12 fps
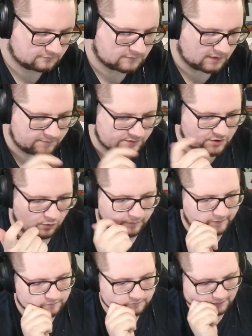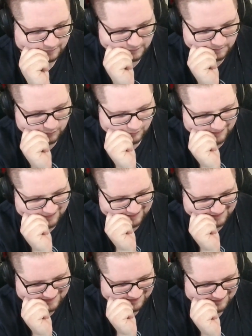I'm just hoping at this
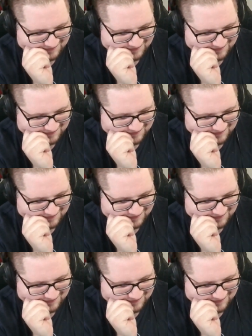point.